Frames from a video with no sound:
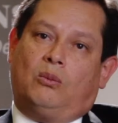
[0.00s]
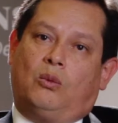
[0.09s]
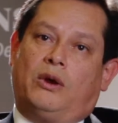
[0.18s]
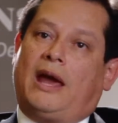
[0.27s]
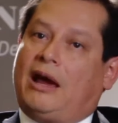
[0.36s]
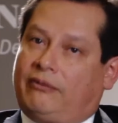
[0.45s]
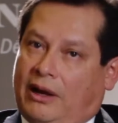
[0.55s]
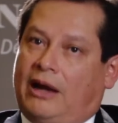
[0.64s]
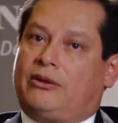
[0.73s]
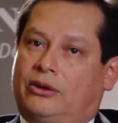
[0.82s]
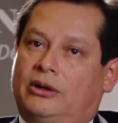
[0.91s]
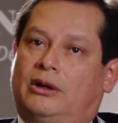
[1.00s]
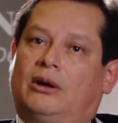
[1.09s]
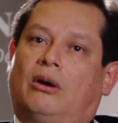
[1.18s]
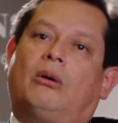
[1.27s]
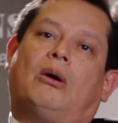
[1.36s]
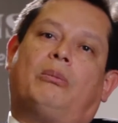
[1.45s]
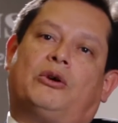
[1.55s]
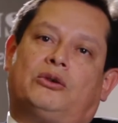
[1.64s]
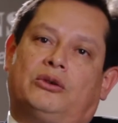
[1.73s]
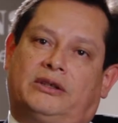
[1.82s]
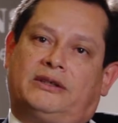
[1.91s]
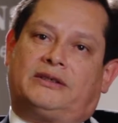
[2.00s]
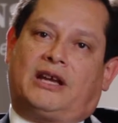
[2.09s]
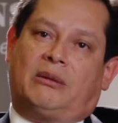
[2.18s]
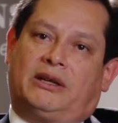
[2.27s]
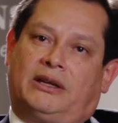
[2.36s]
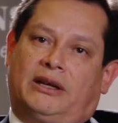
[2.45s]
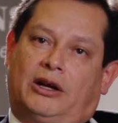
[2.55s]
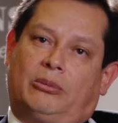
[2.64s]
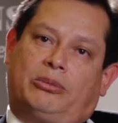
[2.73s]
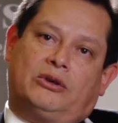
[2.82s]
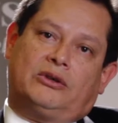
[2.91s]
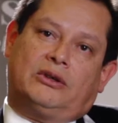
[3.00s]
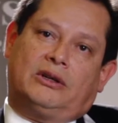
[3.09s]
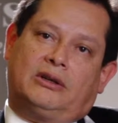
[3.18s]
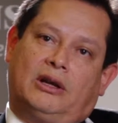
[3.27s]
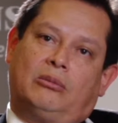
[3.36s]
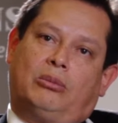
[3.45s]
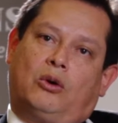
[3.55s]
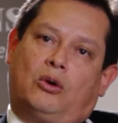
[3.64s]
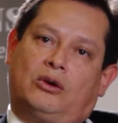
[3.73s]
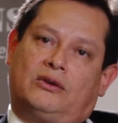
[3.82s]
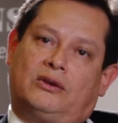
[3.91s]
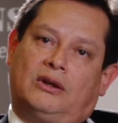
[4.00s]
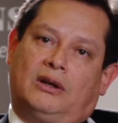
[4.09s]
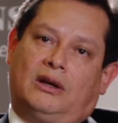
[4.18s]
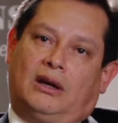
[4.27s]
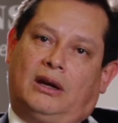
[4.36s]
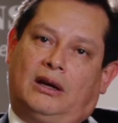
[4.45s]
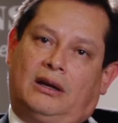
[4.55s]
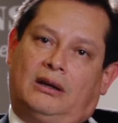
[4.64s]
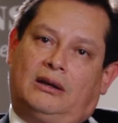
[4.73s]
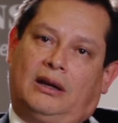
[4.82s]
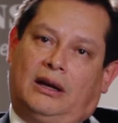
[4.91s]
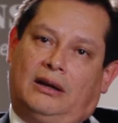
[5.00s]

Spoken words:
We have other opportunities coming in airports and ports and